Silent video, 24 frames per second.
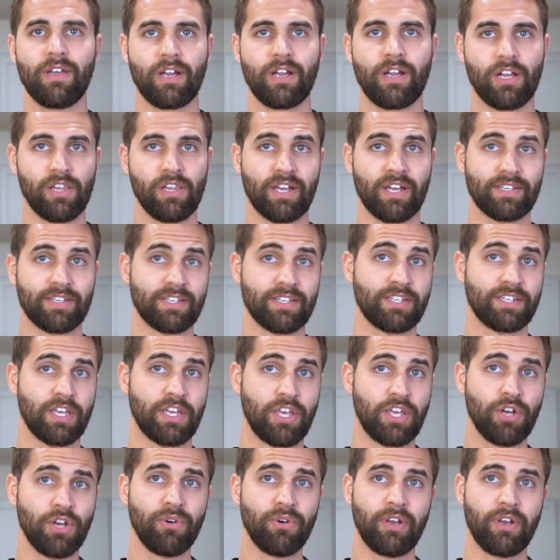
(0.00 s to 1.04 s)
collect a
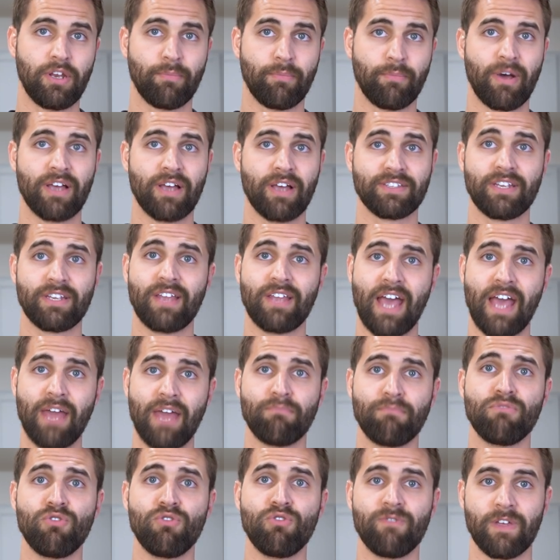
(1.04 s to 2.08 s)
security deposit at
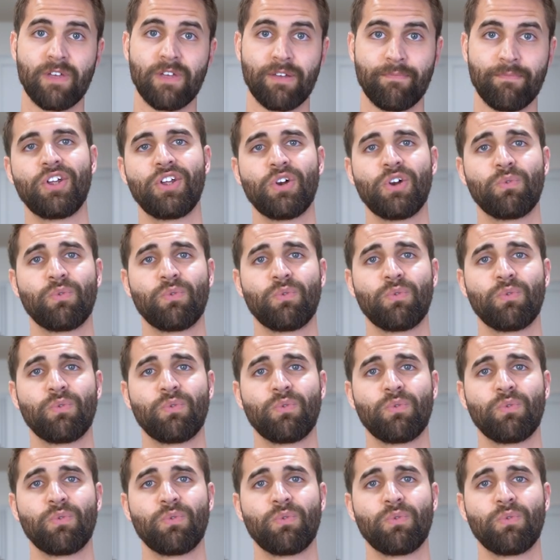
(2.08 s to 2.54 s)
move-in,